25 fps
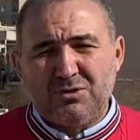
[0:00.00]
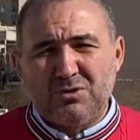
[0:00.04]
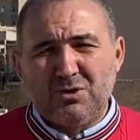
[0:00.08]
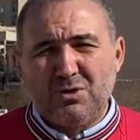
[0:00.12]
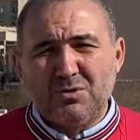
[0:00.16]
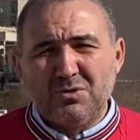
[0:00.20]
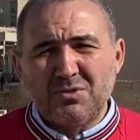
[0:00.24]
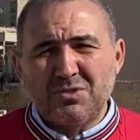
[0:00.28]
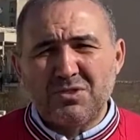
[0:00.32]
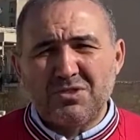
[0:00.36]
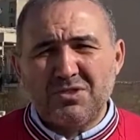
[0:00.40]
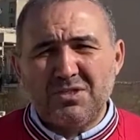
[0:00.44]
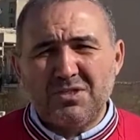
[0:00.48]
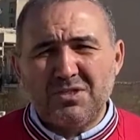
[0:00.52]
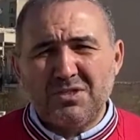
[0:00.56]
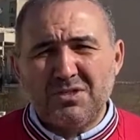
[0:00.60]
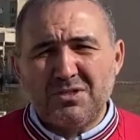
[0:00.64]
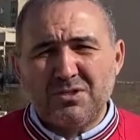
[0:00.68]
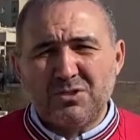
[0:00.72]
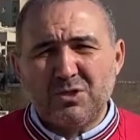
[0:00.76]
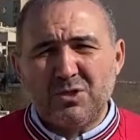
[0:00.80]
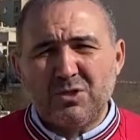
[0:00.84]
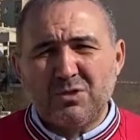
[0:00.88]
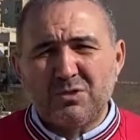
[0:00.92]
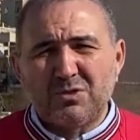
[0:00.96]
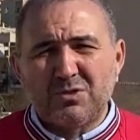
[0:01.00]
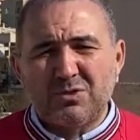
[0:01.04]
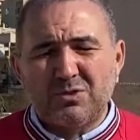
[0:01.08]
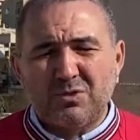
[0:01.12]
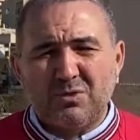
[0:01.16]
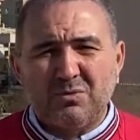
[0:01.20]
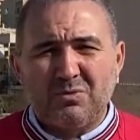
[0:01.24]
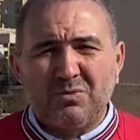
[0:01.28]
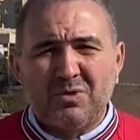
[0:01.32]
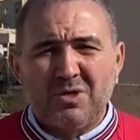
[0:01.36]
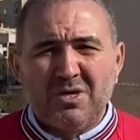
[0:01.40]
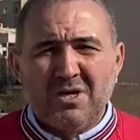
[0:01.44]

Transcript: Those years also,